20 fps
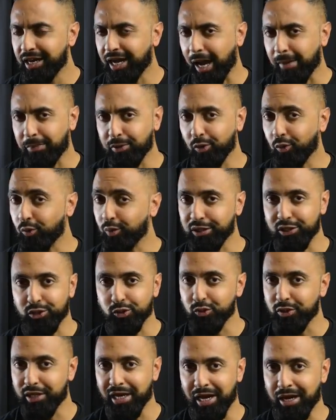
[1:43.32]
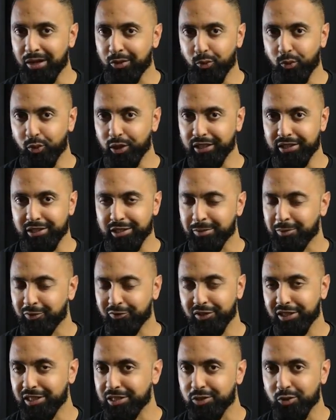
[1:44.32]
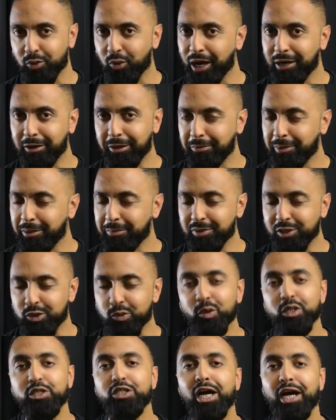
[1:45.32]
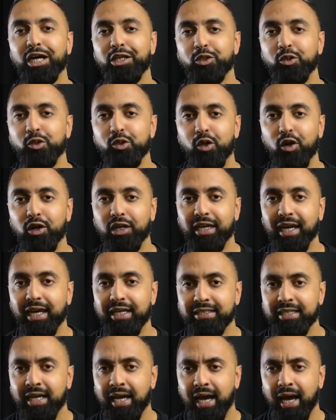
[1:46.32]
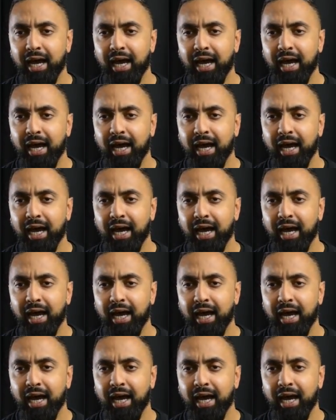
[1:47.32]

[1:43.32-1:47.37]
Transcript: Apple always do that with some of these random numbers, which I do not get.